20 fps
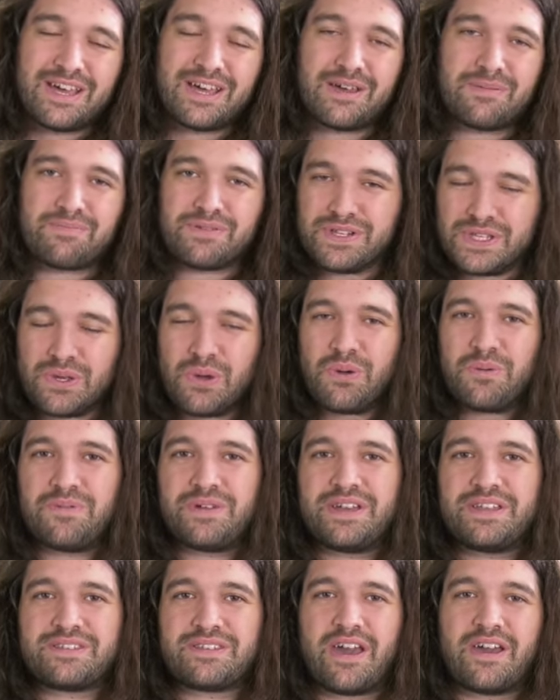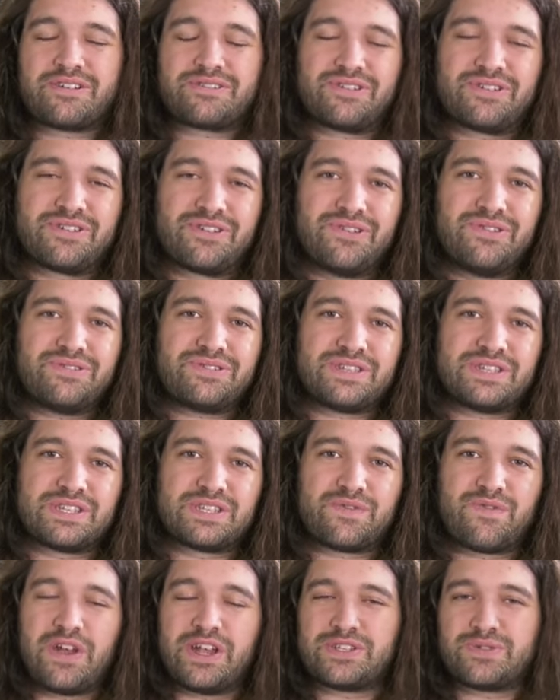Uh, presumably, Dr. Goose
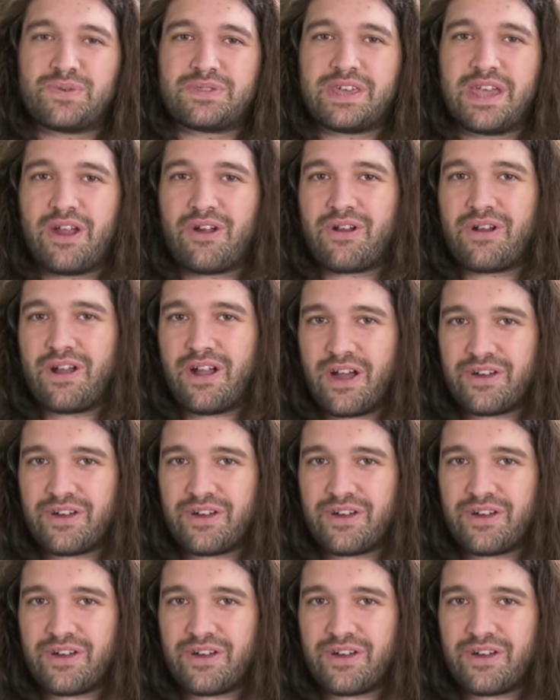is friends with our